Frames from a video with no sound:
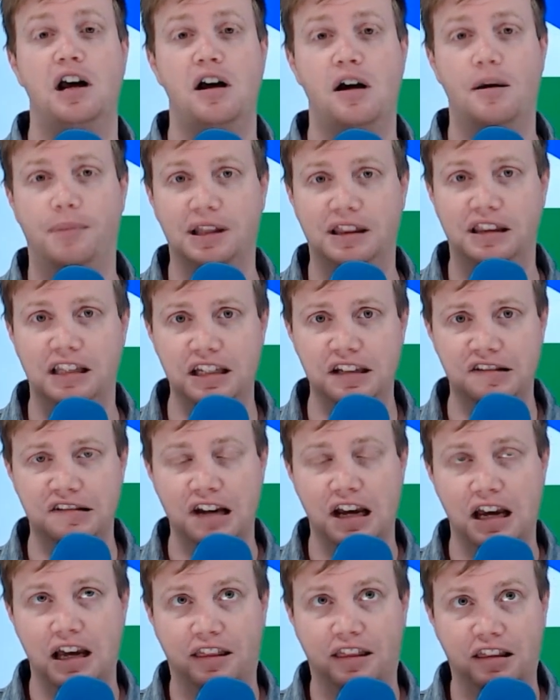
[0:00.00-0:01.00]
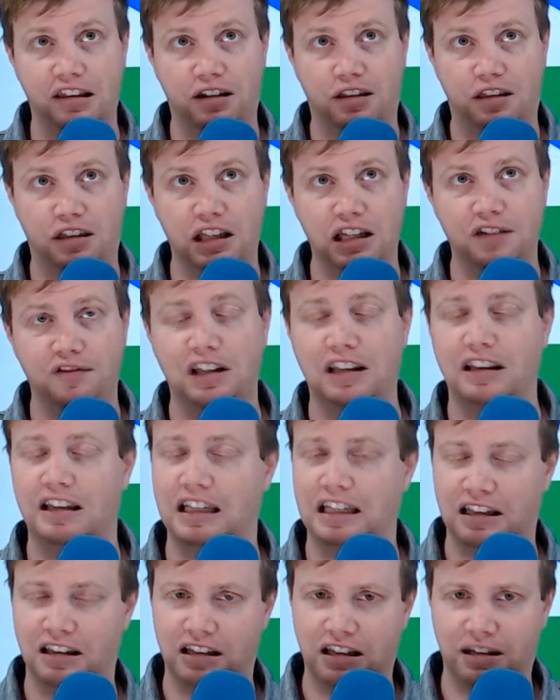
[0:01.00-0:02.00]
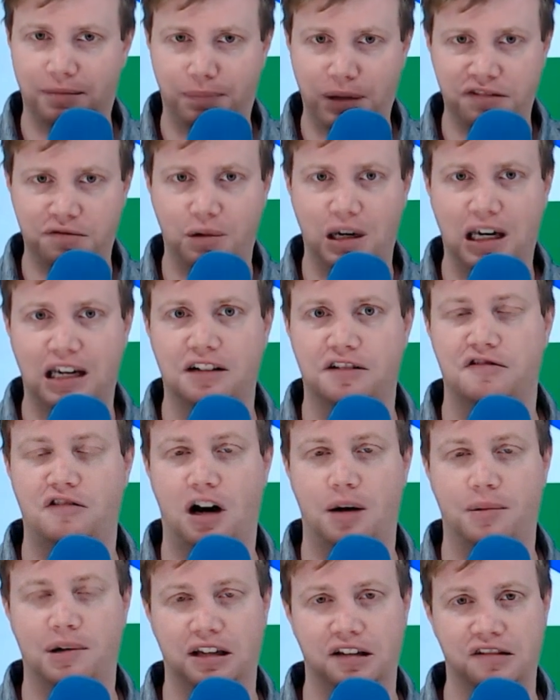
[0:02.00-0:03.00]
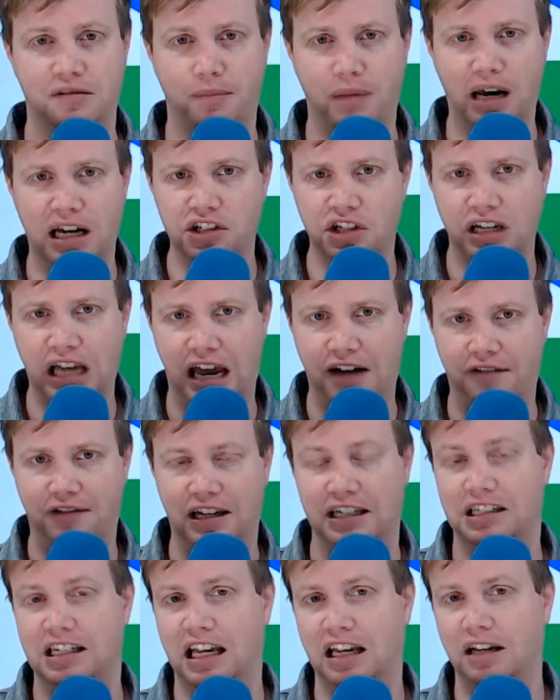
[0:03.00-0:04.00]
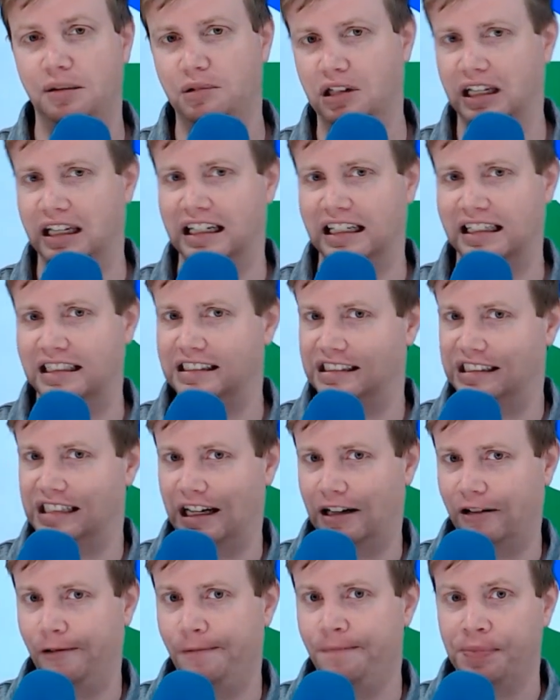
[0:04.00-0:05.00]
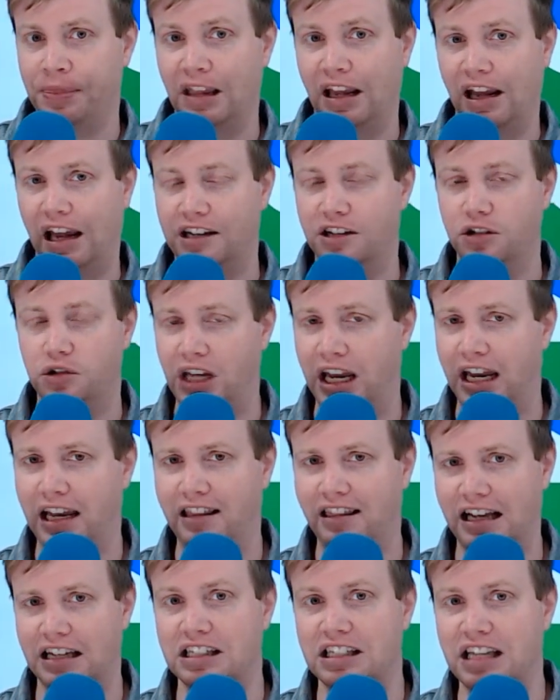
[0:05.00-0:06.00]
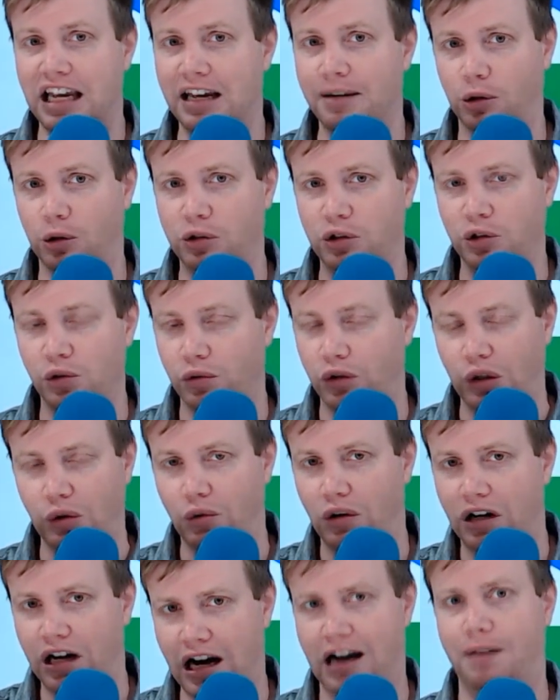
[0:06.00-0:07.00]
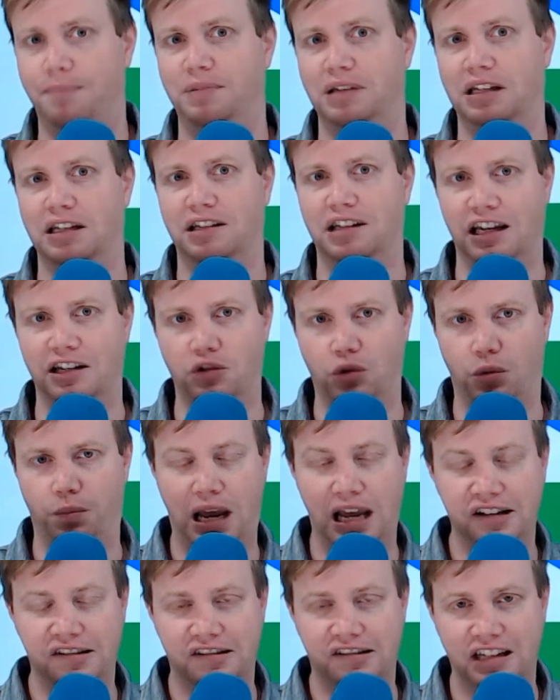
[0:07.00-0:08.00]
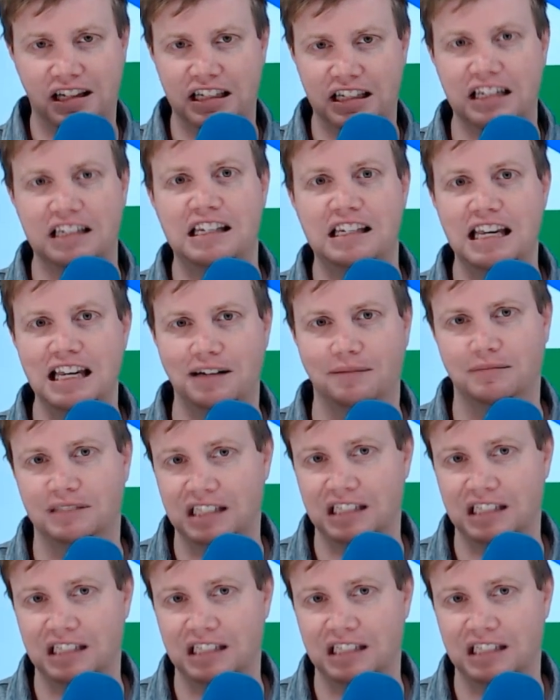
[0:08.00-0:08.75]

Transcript: But these, think of it like the best way I can describe it is imagine having a table in Excel and you take that table, you, you copy it, and you paste it into Teams.